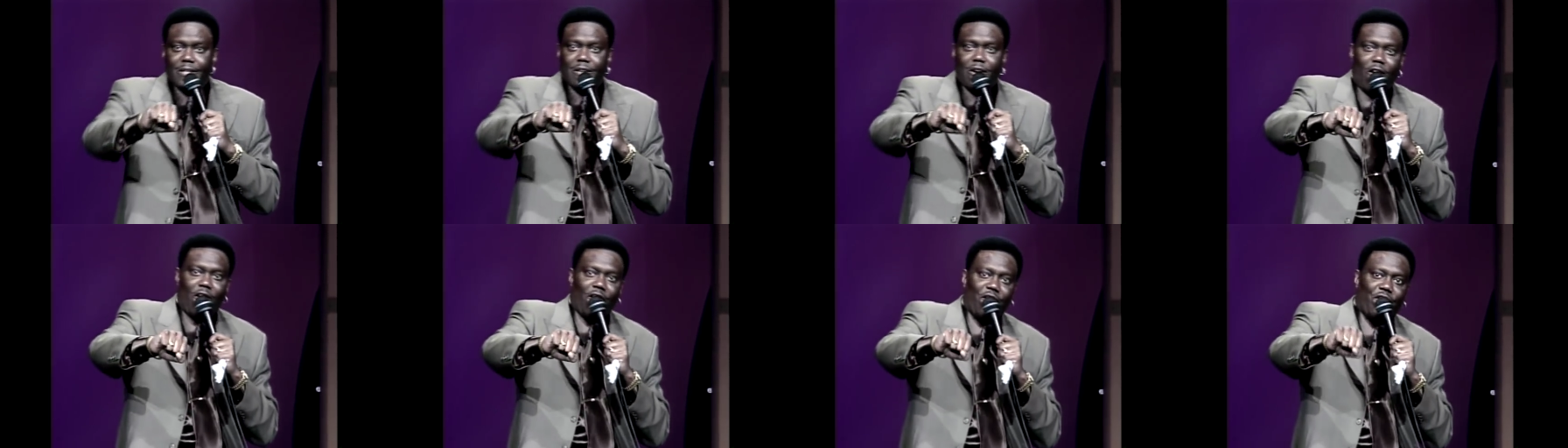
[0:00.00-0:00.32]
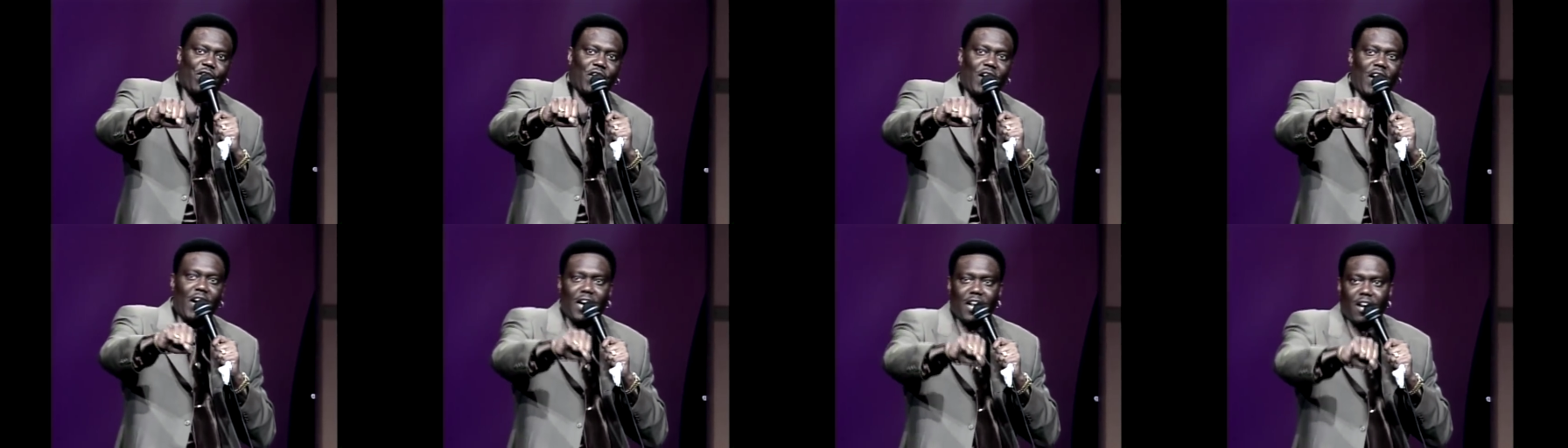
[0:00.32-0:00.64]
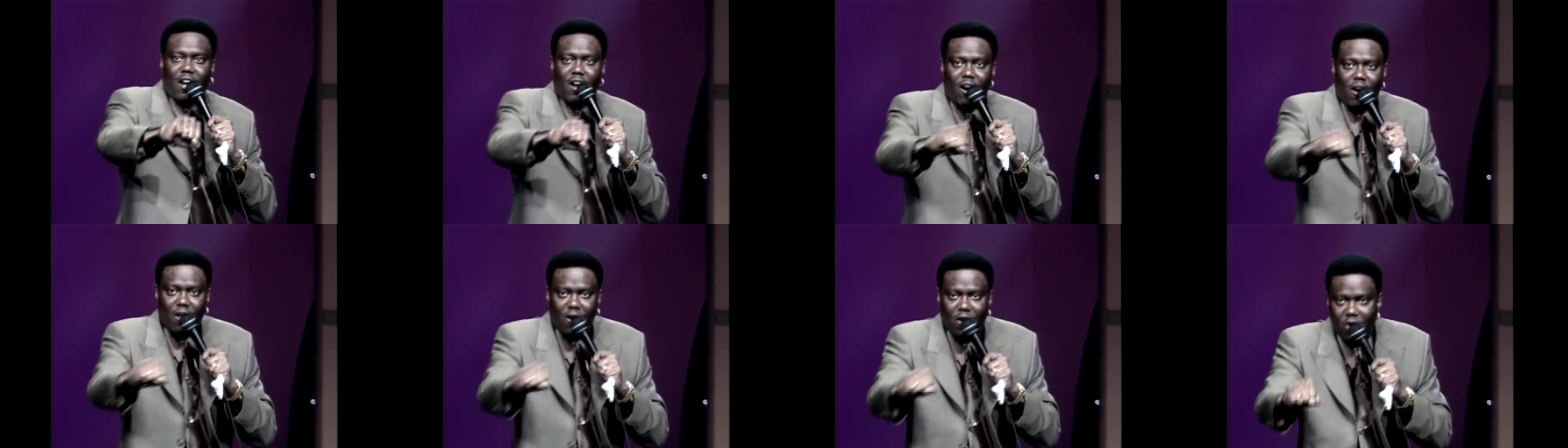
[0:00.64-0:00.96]
Gonna fart
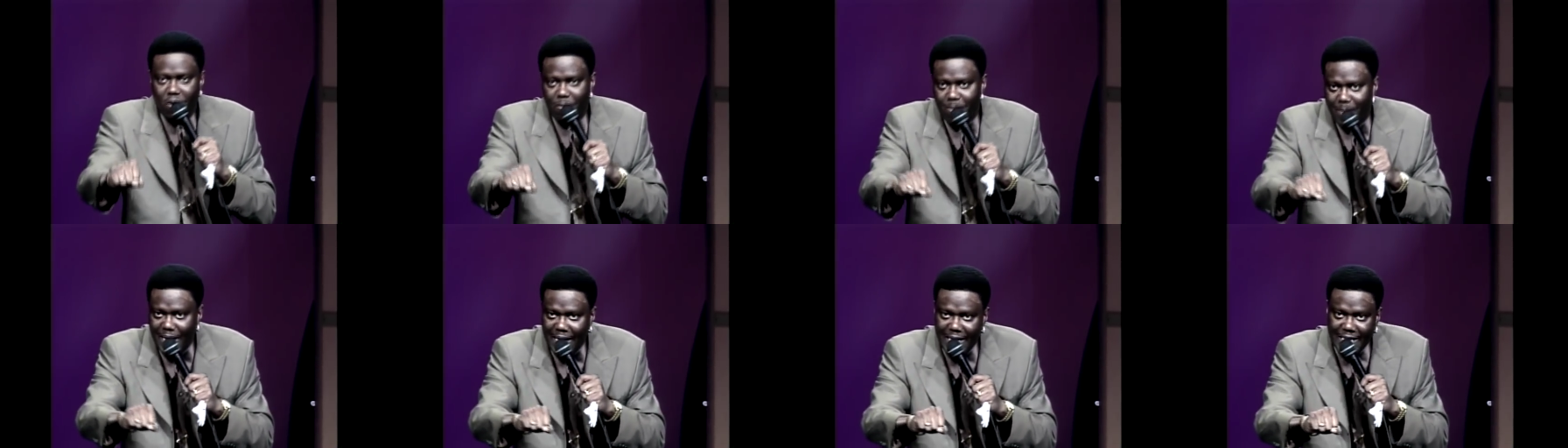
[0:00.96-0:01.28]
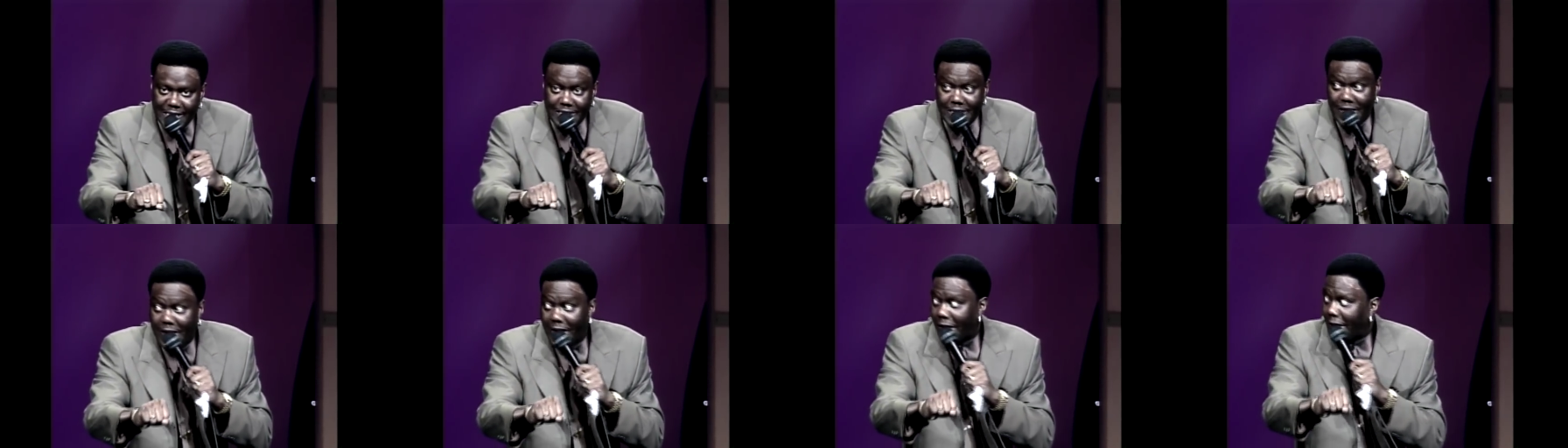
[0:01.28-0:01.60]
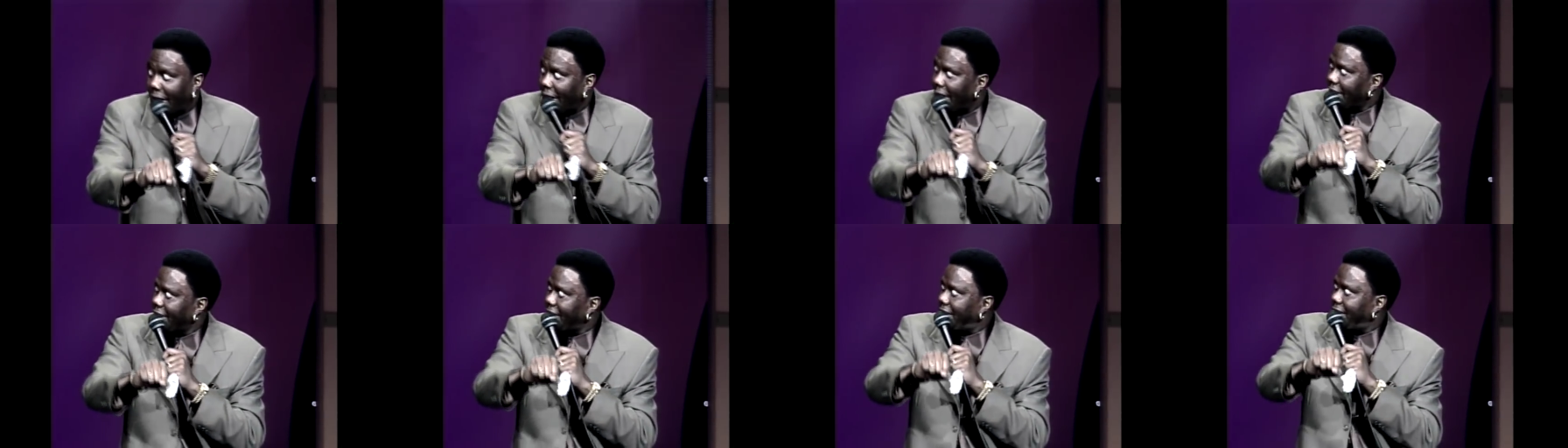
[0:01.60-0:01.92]
all on my
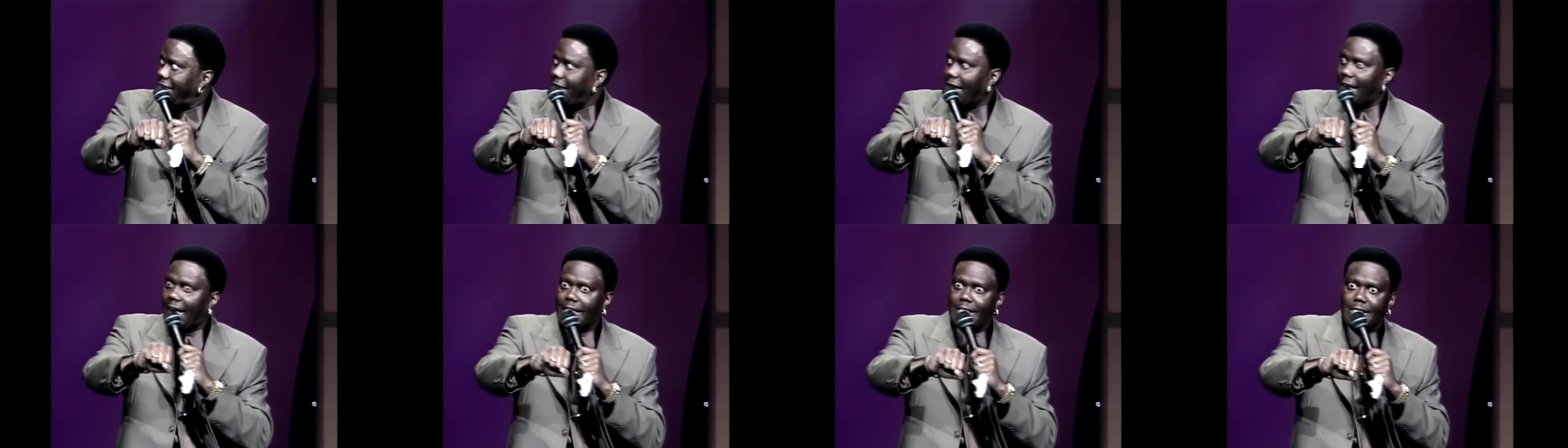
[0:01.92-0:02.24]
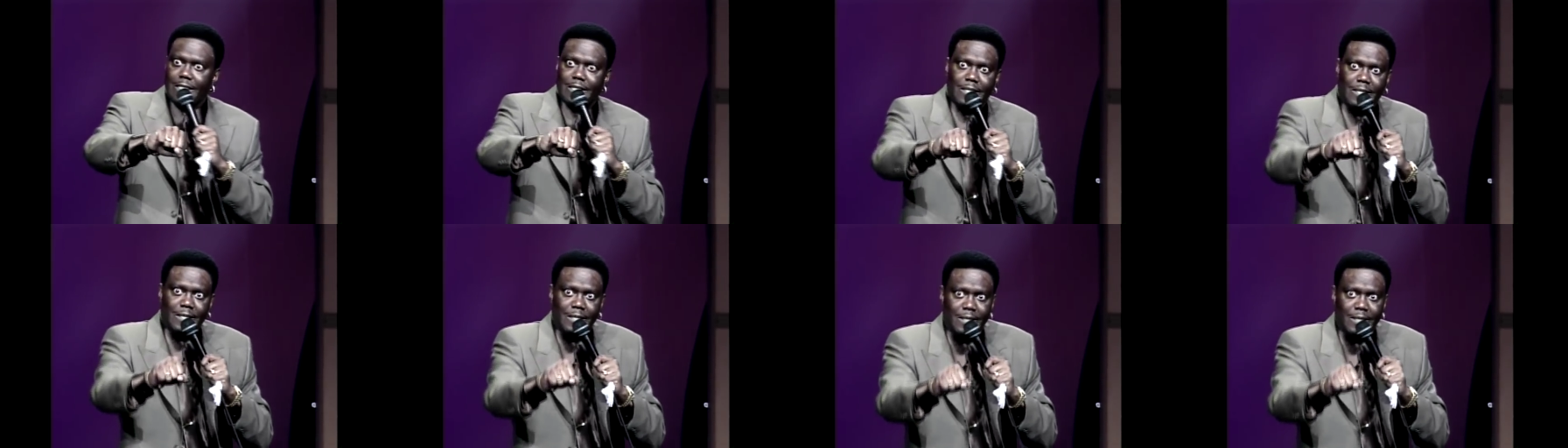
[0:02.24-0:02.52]
dick and shit.